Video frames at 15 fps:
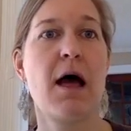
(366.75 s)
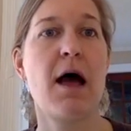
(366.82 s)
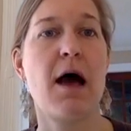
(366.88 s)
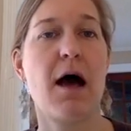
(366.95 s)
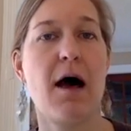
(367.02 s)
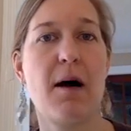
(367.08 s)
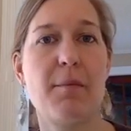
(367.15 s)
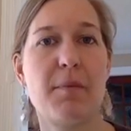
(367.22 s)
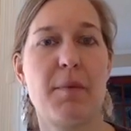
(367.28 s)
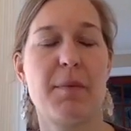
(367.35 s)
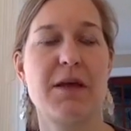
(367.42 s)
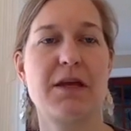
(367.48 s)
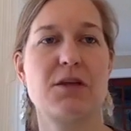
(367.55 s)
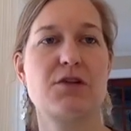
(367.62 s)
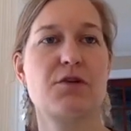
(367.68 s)
but
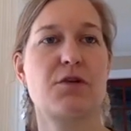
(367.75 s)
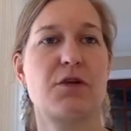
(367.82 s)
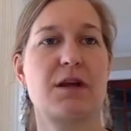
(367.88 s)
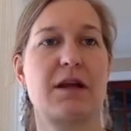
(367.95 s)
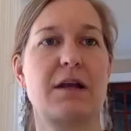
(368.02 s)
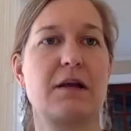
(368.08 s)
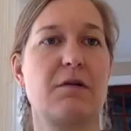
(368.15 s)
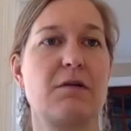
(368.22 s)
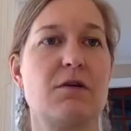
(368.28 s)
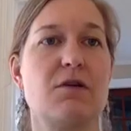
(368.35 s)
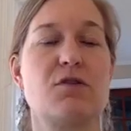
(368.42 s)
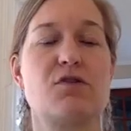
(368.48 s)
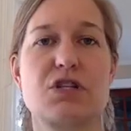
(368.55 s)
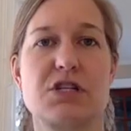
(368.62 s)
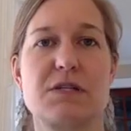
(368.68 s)
making sure they're getting
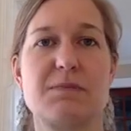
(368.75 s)
nutritious